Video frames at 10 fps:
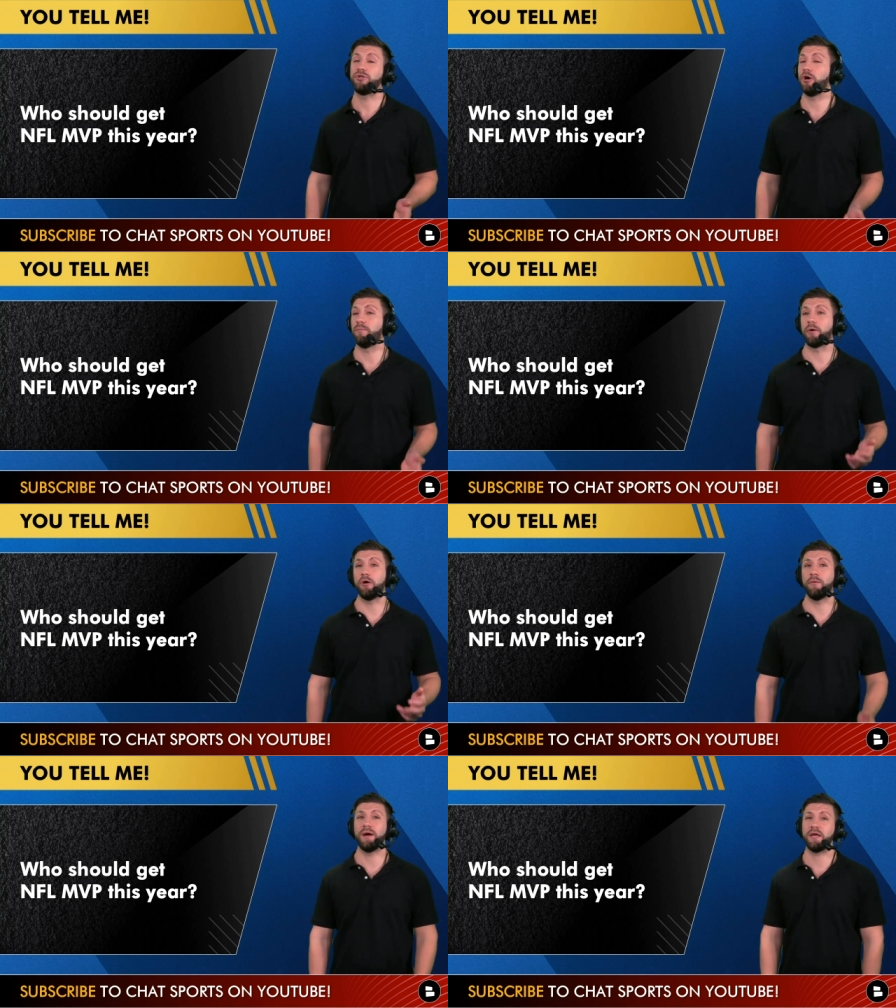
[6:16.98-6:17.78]
Joe
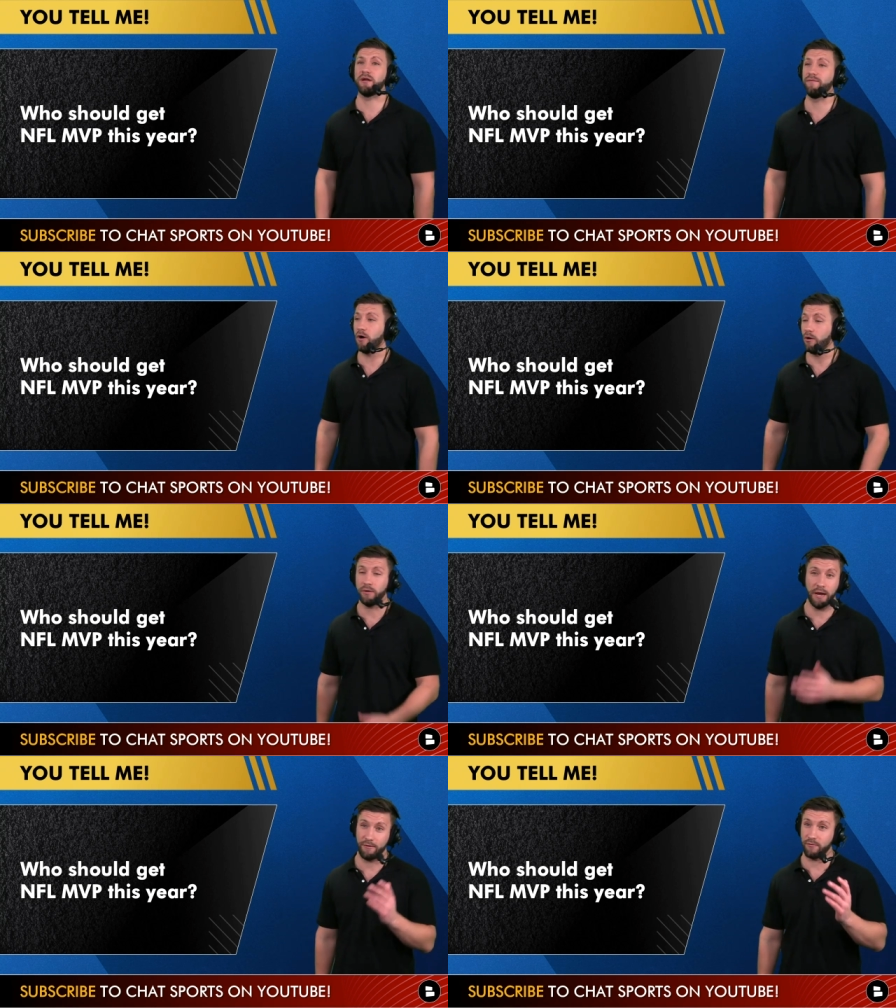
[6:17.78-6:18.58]
Burrow might get a vote,
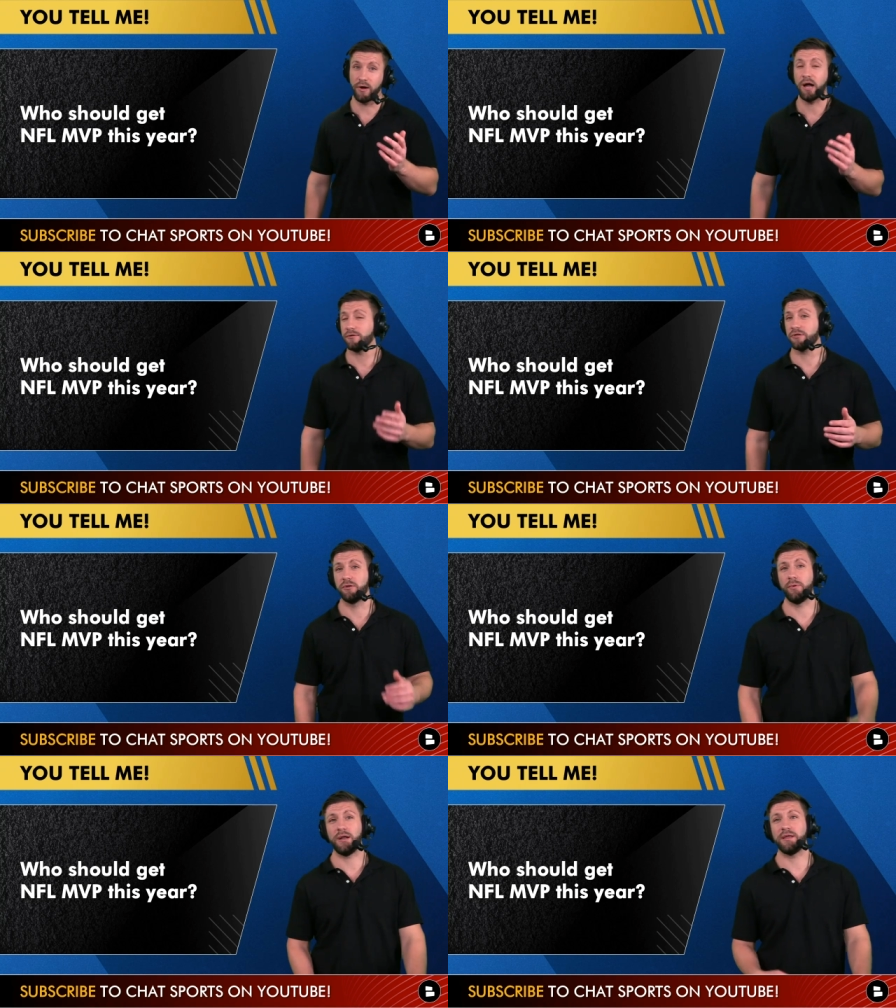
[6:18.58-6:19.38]
Aaron Rodgers
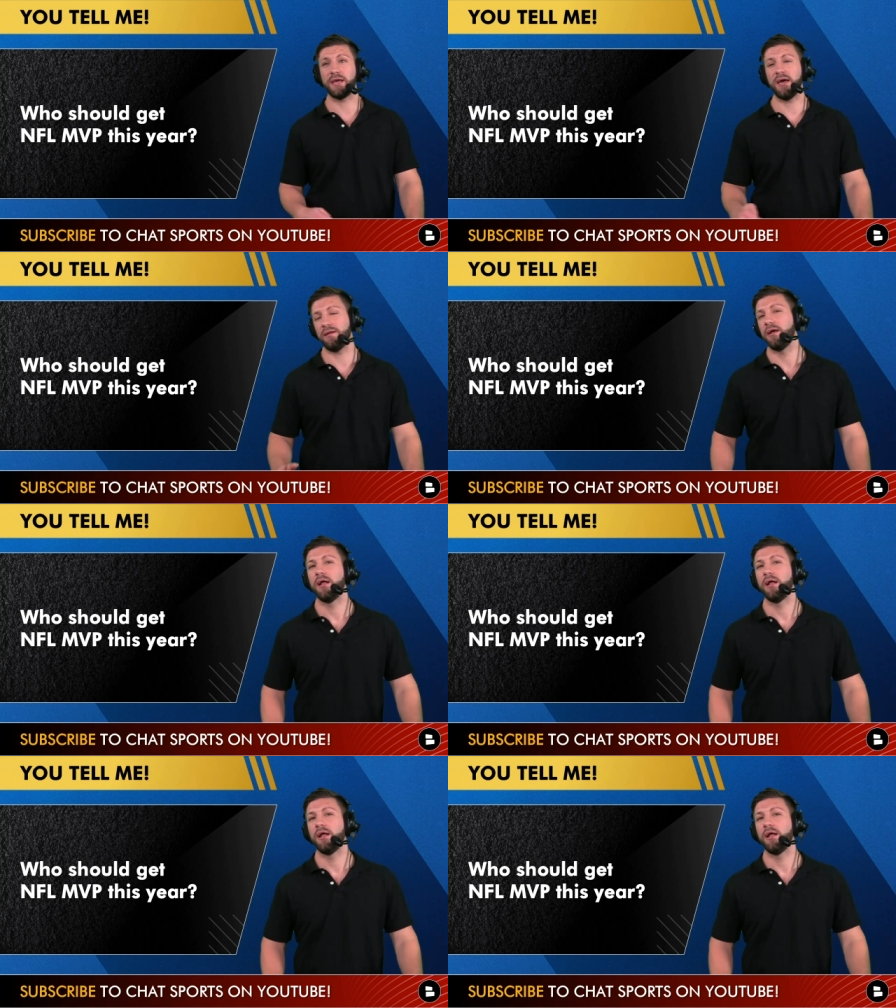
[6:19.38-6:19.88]
could win it again.